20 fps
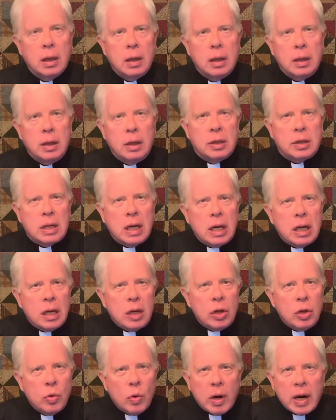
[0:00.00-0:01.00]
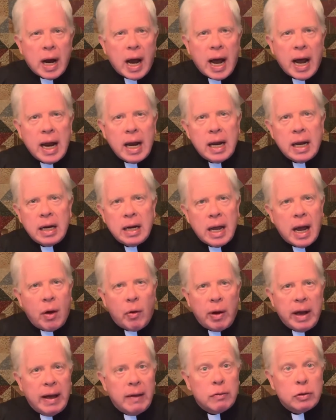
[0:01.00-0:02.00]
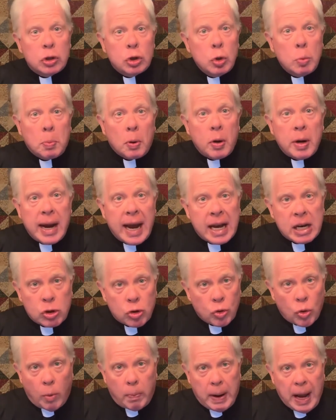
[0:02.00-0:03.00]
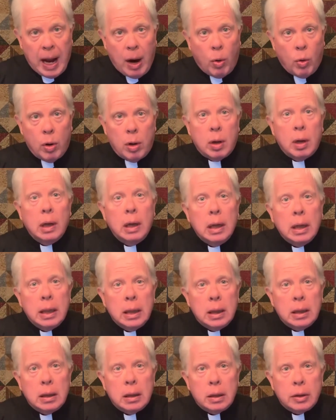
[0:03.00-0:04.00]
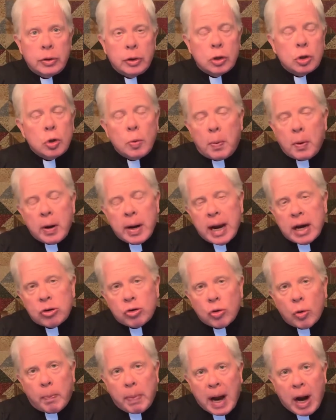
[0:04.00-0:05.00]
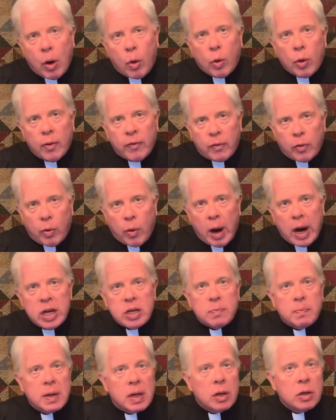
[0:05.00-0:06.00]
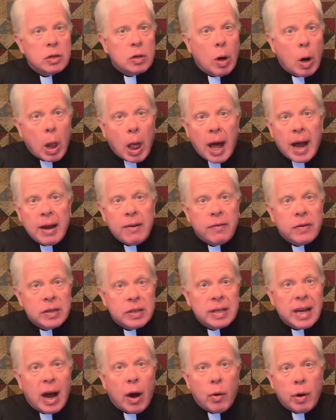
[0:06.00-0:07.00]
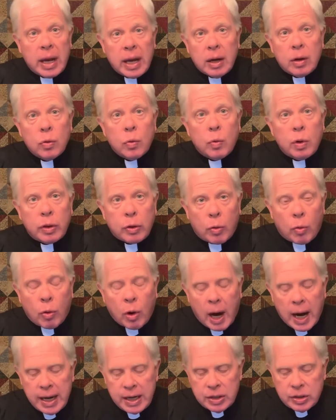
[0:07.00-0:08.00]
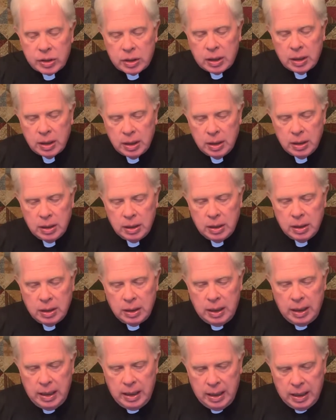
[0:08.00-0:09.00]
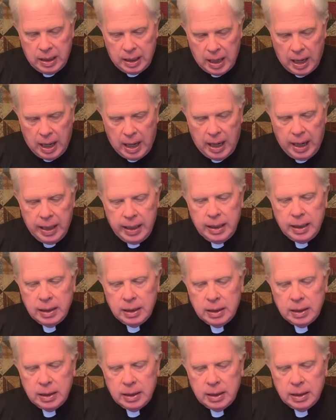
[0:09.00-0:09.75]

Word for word: You see, you and I now have supernatural power, the supernatural power of Christ, because our life is now hidden with Christ in God.